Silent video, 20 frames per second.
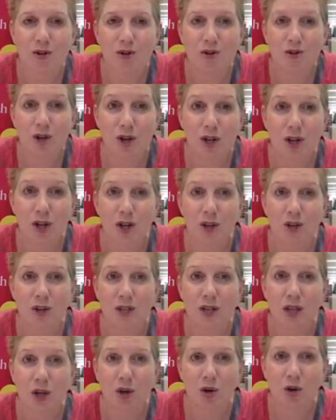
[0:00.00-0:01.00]
drug use
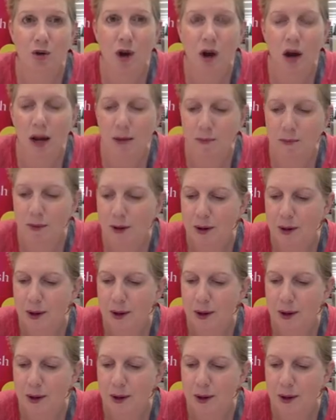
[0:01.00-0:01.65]
and crime.